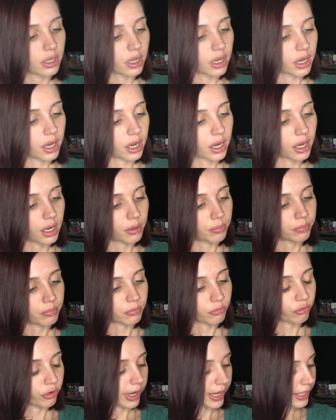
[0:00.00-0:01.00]

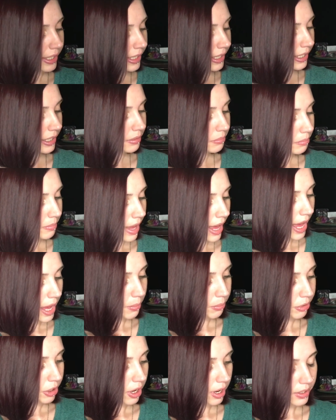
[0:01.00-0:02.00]
Radiant
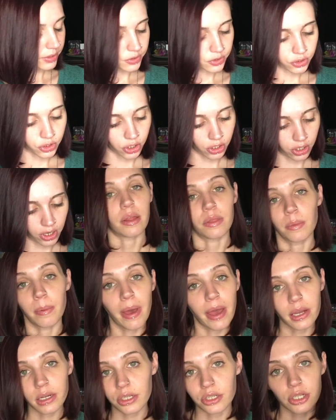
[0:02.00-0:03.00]
matte bronzer, and the
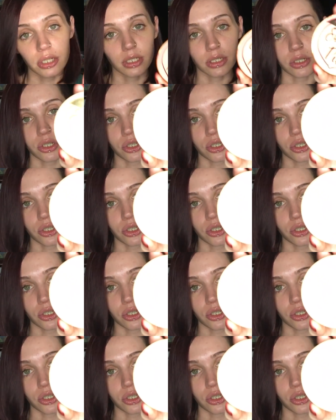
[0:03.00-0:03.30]
packaging